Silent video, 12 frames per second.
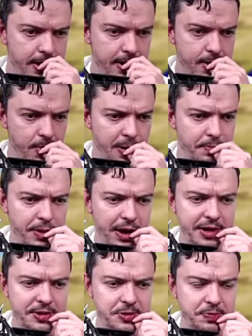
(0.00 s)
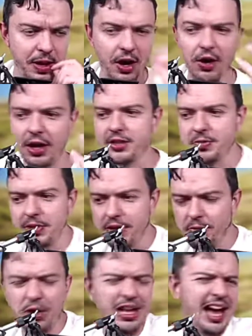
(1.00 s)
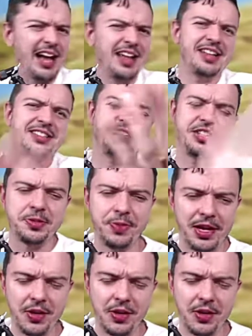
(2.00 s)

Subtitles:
one pod in space, I'll get it. Well, yeah, it's GSP anyway.